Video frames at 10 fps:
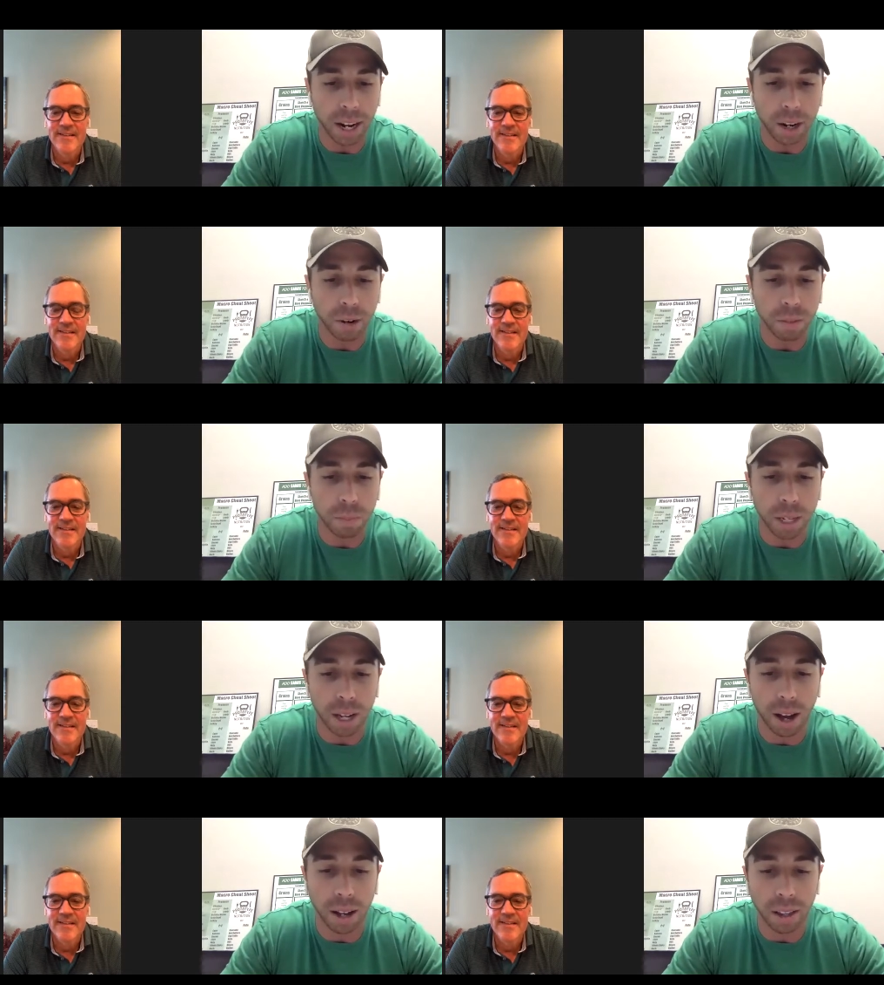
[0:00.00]
Speaker 1: that kind of goes
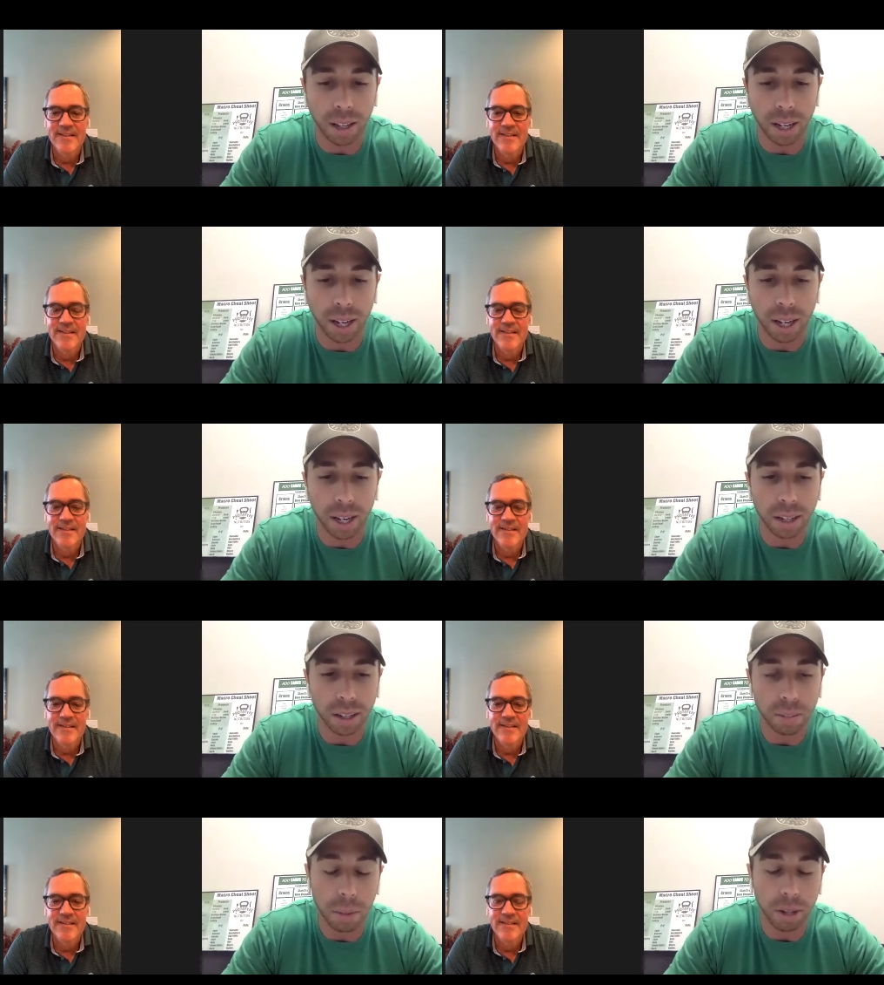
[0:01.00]
beyond the uh,
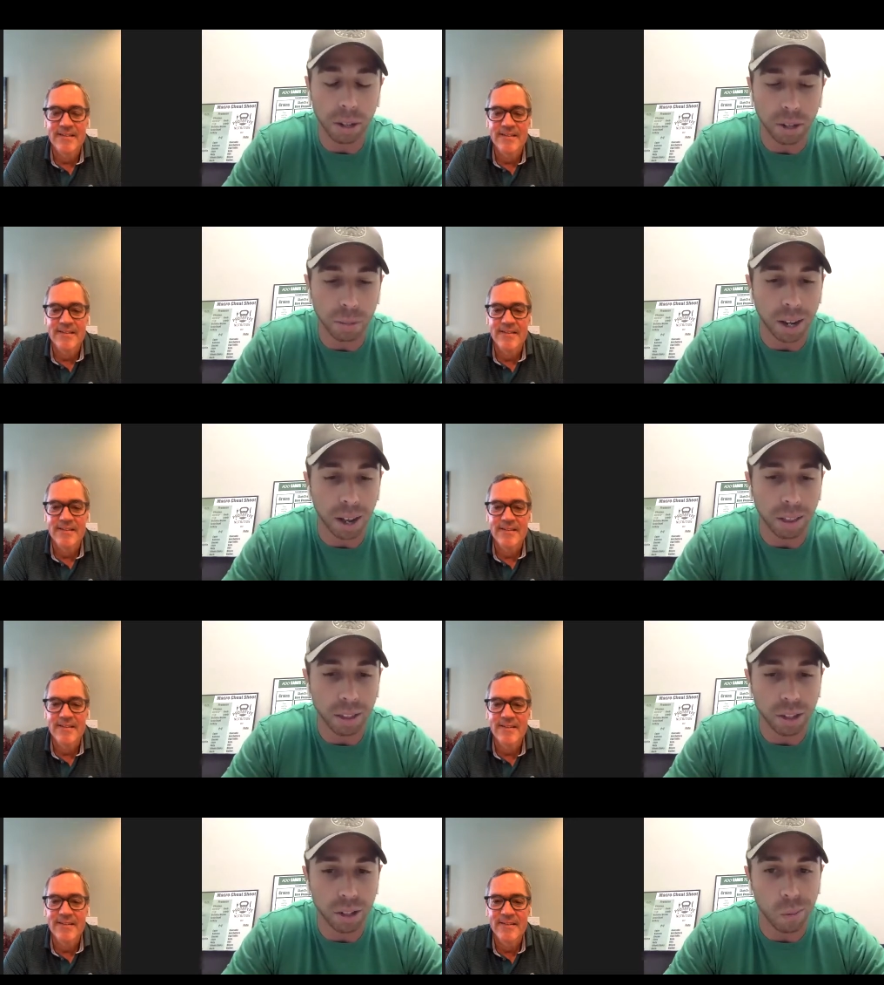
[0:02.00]
maybe goes
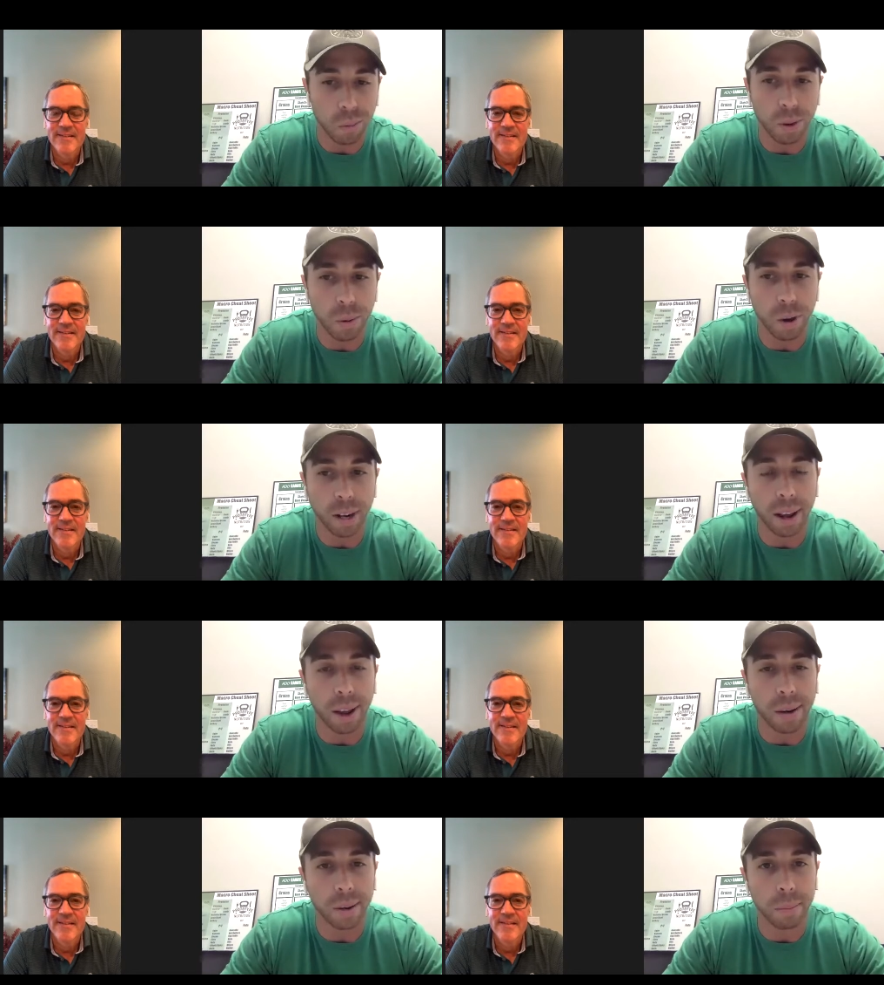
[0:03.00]
beyond just the, the
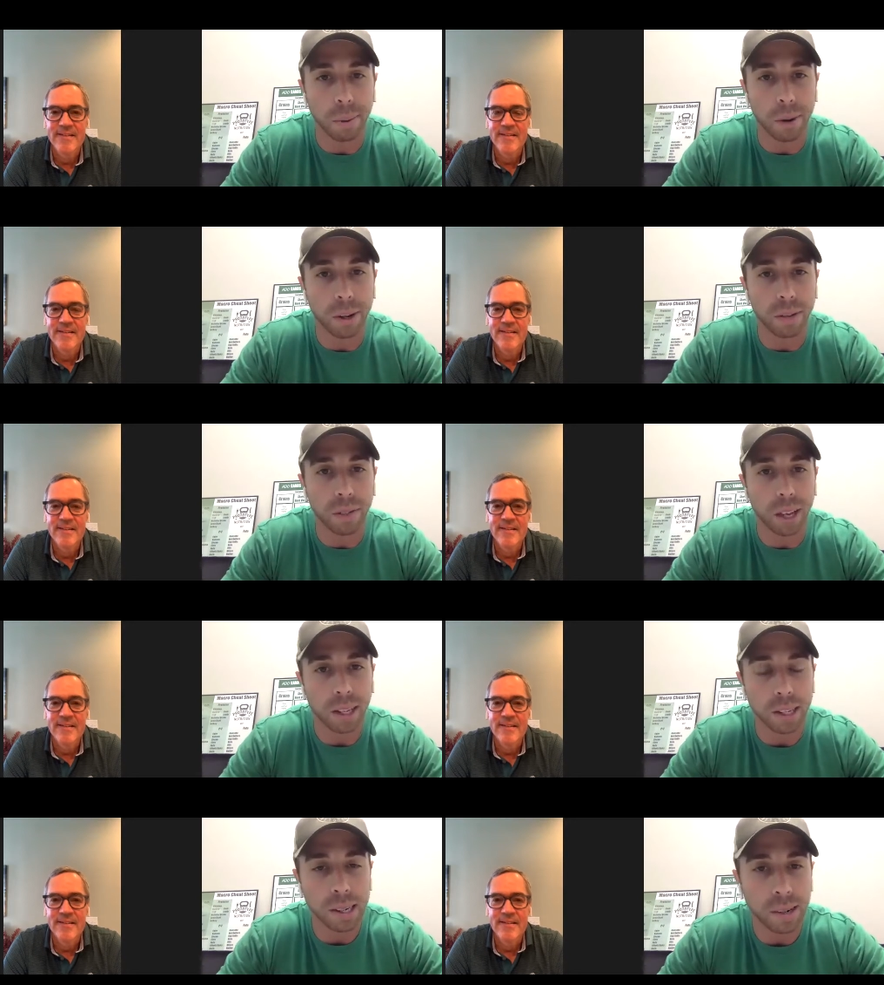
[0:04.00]
working out component of
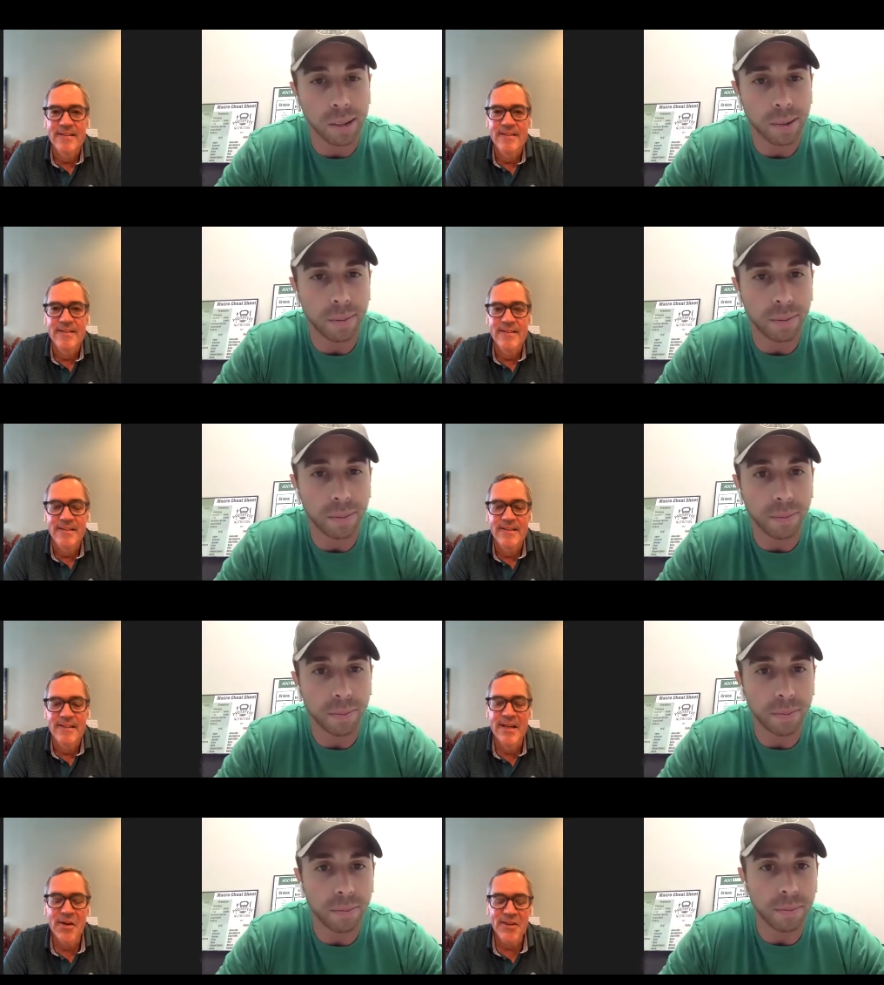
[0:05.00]
things?
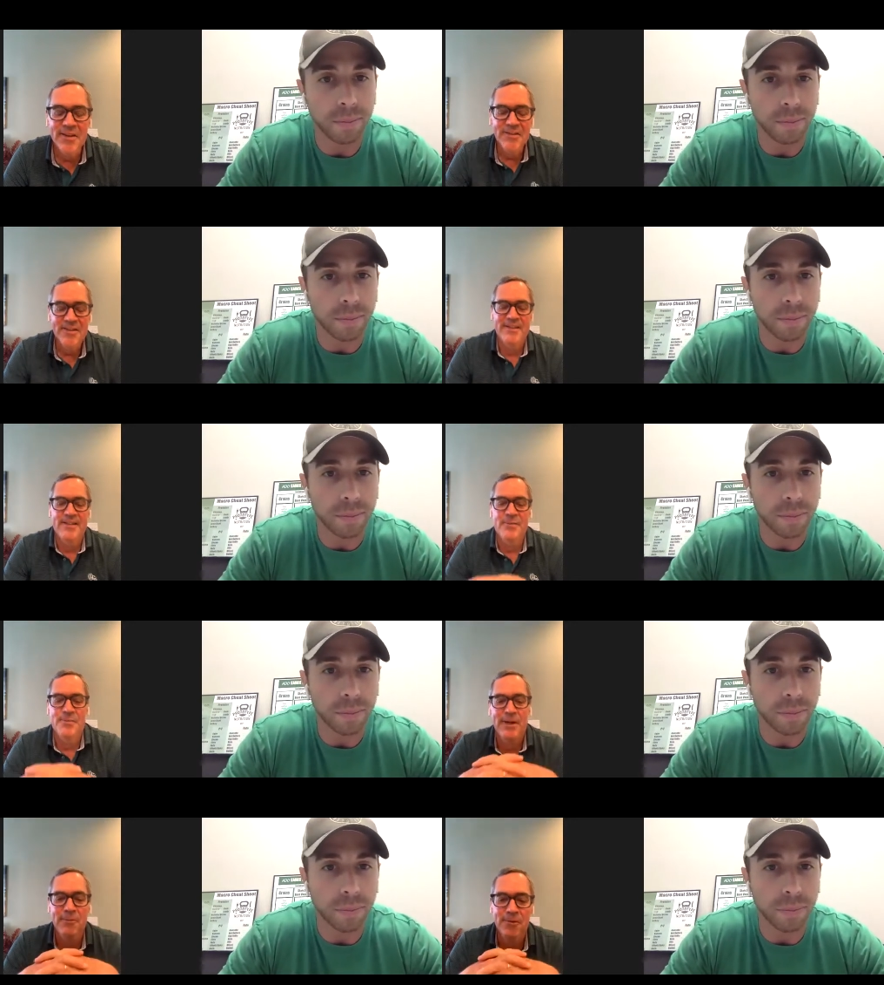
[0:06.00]
Speaker 2: Yeah, no, I, think that's
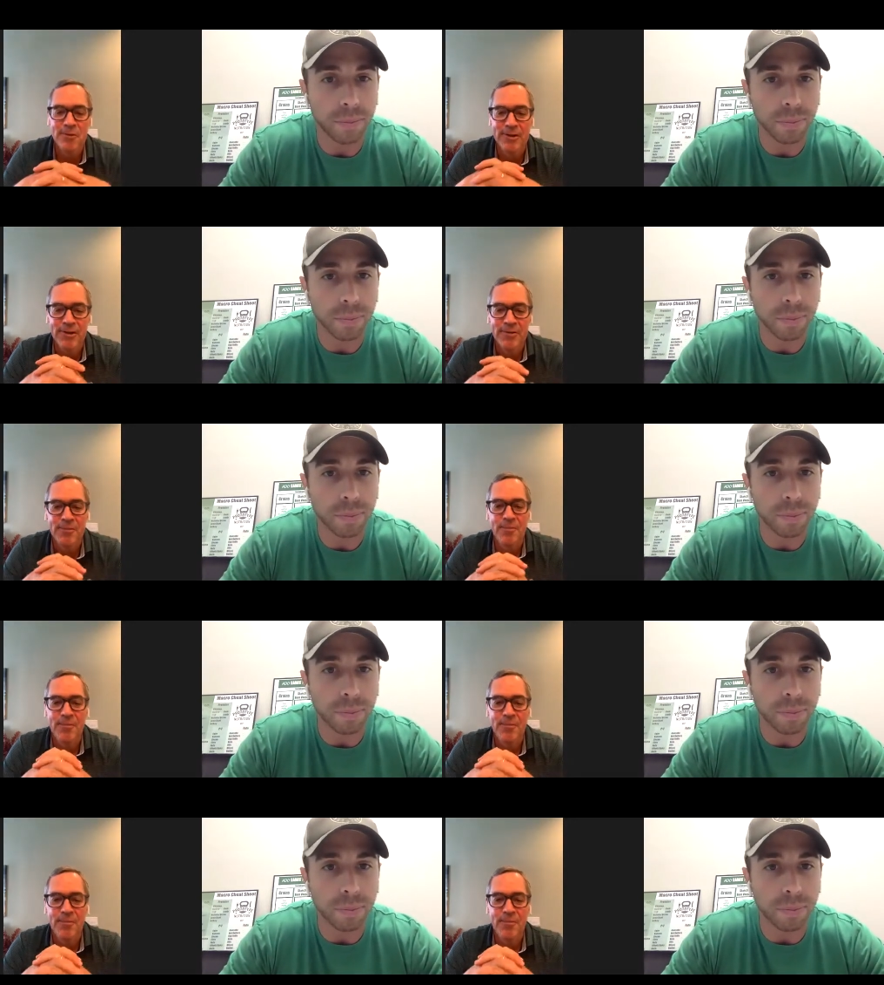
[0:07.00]
probably one of the